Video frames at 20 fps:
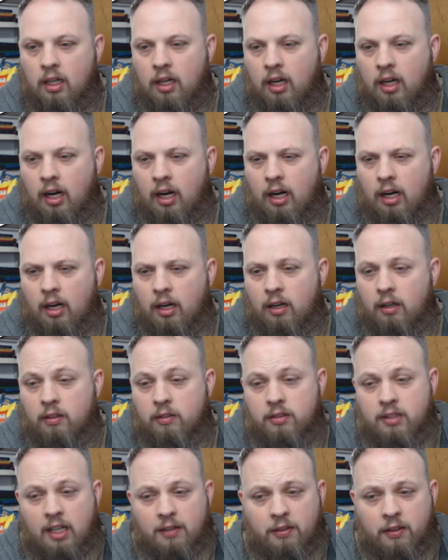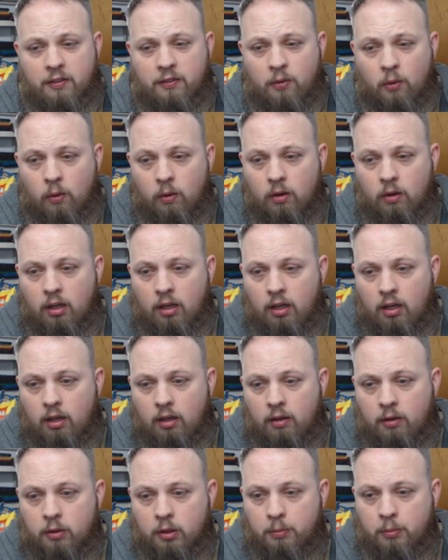Definitely
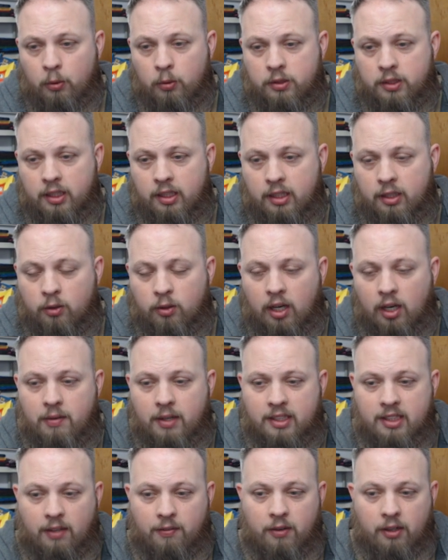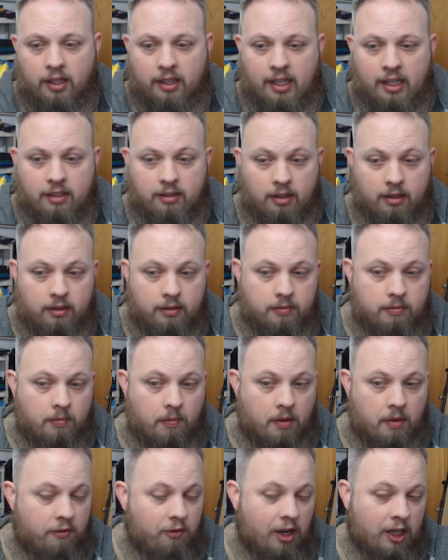4 the Poutine and Gravy, because I felt like that
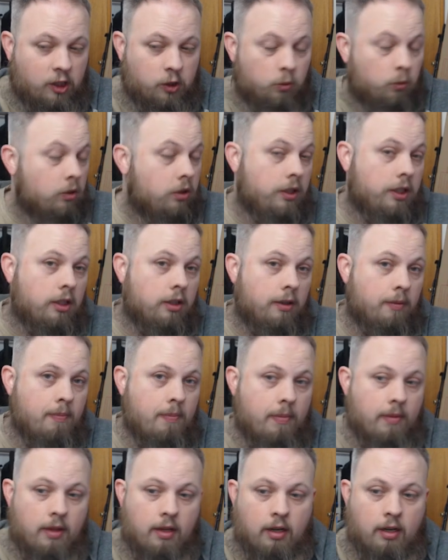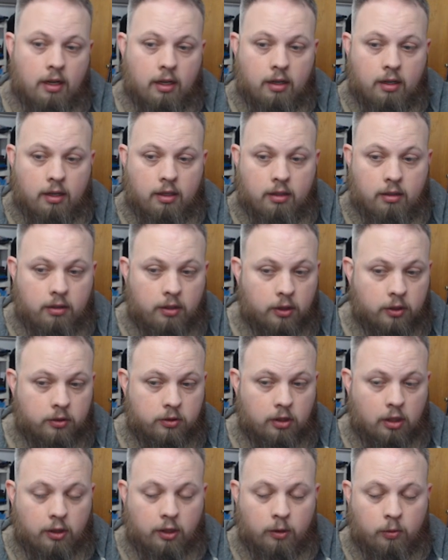effects are really good. You're
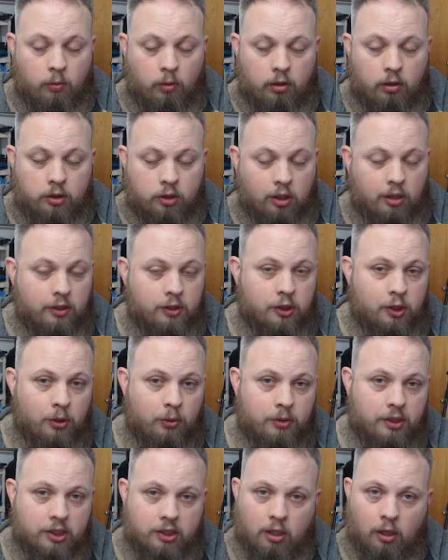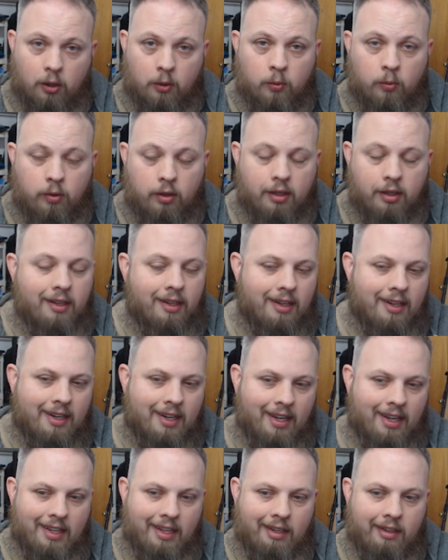drawing 2, discarding 1,
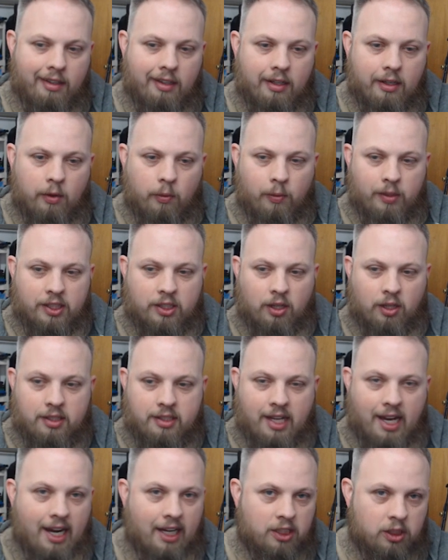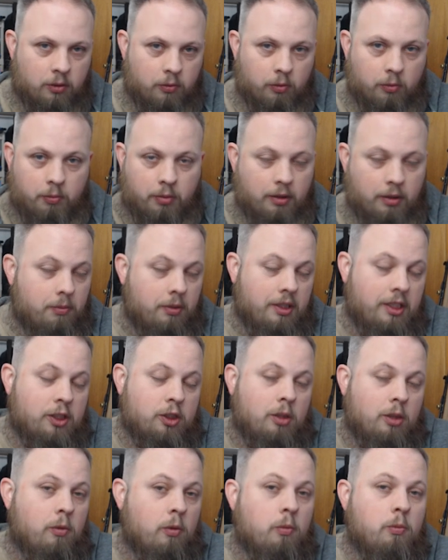and then when the card attacks, you're
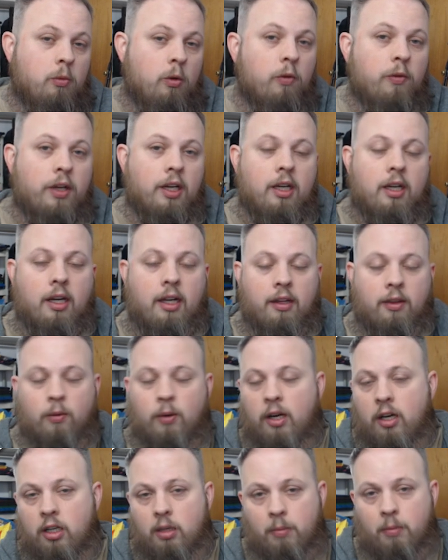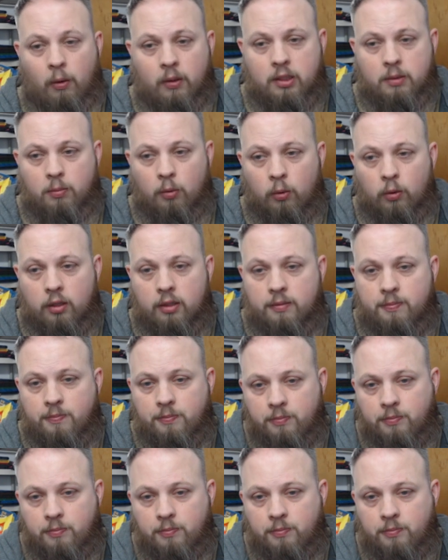potentially removing a threat on your opponent's board.